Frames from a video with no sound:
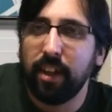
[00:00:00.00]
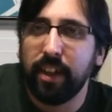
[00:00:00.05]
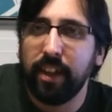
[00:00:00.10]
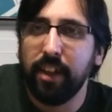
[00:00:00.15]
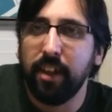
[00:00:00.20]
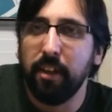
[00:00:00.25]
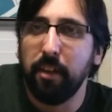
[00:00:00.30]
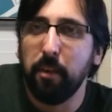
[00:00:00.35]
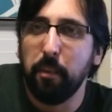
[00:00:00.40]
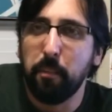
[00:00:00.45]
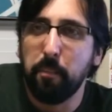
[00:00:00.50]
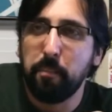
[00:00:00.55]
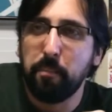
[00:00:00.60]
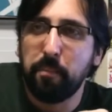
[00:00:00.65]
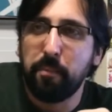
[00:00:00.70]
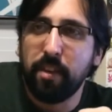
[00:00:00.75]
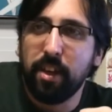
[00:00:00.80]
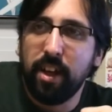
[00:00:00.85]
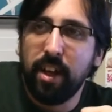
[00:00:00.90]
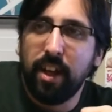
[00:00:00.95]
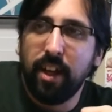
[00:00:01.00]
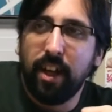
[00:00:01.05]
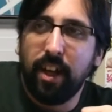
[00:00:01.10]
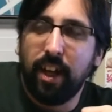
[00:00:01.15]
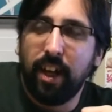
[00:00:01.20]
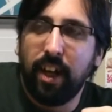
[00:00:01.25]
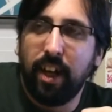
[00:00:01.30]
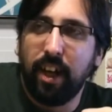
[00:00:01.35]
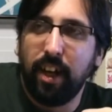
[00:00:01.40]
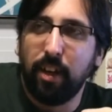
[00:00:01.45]
you know.
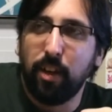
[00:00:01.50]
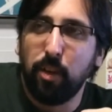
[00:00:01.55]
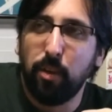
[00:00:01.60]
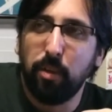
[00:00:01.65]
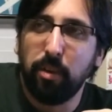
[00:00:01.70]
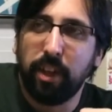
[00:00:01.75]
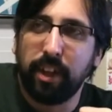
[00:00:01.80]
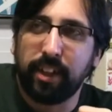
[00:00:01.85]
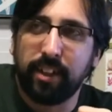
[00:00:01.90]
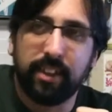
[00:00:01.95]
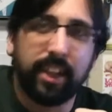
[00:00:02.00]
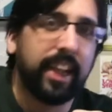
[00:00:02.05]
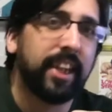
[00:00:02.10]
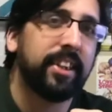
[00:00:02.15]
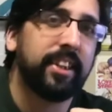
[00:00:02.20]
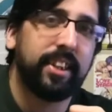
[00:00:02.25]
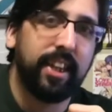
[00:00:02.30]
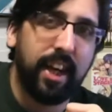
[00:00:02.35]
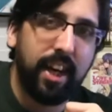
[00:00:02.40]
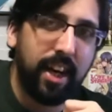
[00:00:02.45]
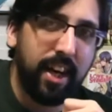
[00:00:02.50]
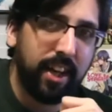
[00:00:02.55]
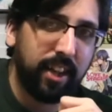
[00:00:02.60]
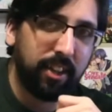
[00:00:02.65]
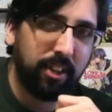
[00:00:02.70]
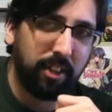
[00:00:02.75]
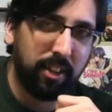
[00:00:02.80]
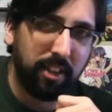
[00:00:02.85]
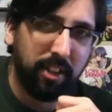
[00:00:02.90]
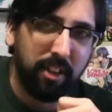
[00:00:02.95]
Uh, who like likes the hot
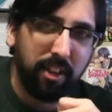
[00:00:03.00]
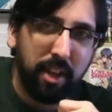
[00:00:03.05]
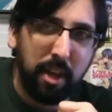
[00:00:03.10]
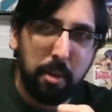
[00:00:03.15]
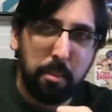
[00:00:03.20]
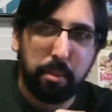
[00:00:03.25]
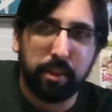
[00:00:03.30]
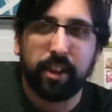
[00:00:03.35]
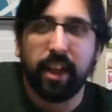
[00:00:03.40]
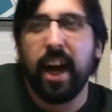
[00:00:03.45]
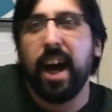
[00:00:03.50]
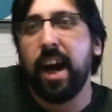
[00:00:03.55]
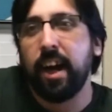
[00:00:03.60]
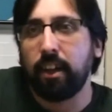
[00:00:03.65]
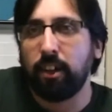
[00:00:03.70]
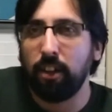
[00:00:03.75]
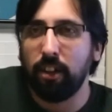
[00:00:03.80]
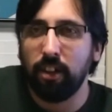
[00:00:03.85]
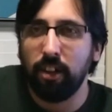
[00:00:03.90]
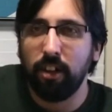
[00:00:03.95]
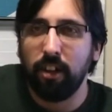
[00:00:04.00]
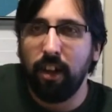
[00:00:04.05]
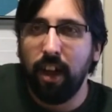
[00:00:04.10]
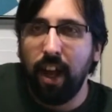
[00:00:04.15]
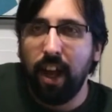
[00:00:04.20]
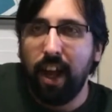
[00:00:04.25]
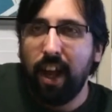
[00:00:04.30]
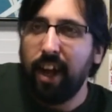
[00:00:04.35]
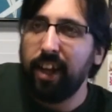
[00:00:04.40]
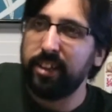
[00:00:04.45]
girl, but the hot girl
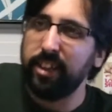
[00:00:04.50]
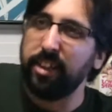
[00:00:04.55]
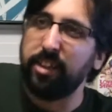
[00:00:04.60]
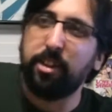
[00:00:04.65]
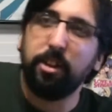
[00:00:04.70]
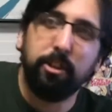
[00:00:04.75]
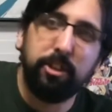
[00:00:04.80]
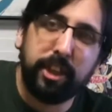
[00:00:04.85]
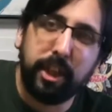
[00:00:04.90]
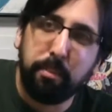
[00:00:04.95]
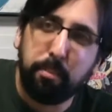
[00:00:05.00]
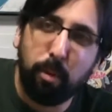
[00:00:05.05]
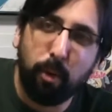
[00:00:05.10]
has a douchey